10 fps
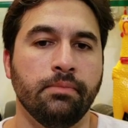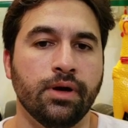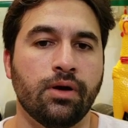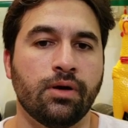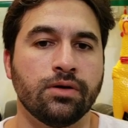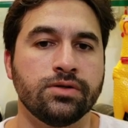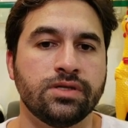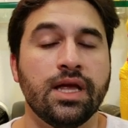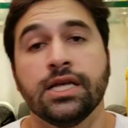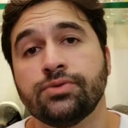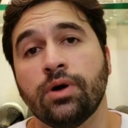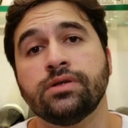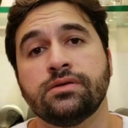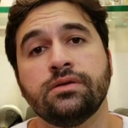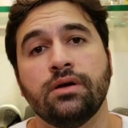because that's
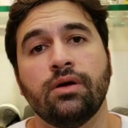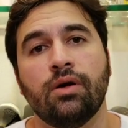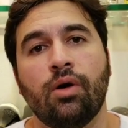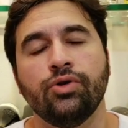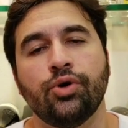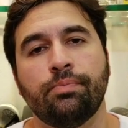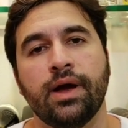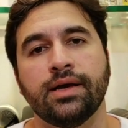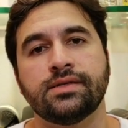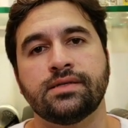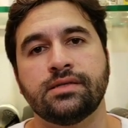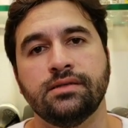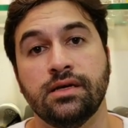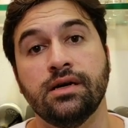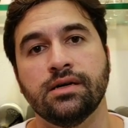what
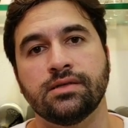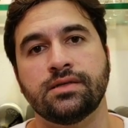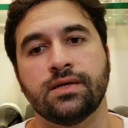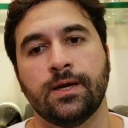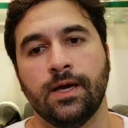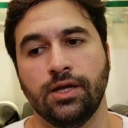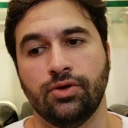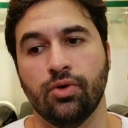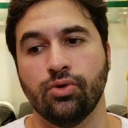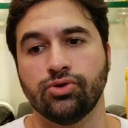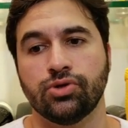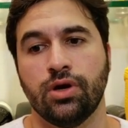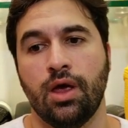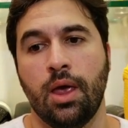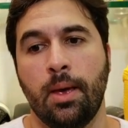Audiopax does. It goes
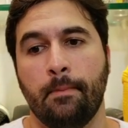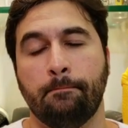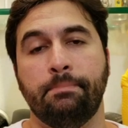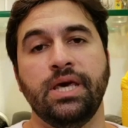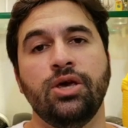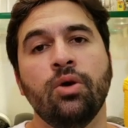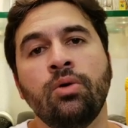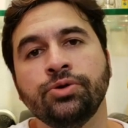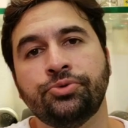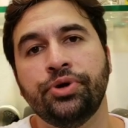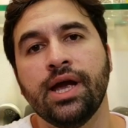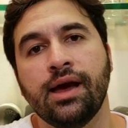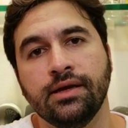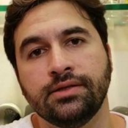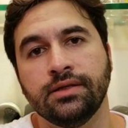beyond
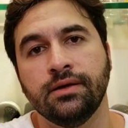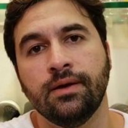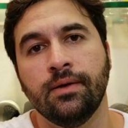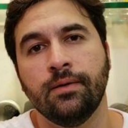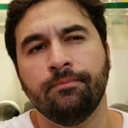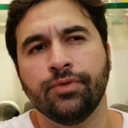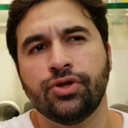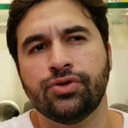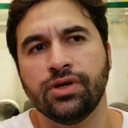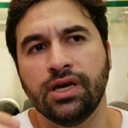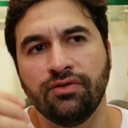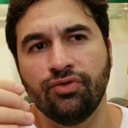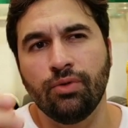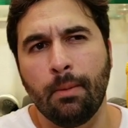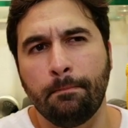reality to give
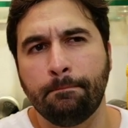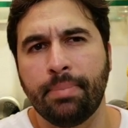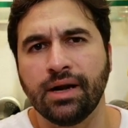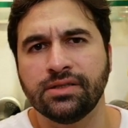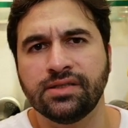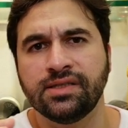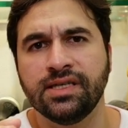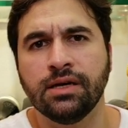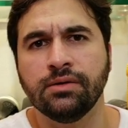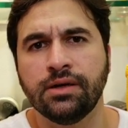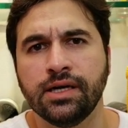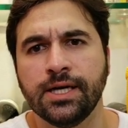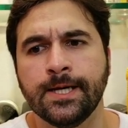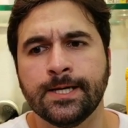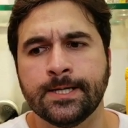you a
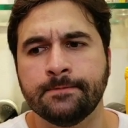particularly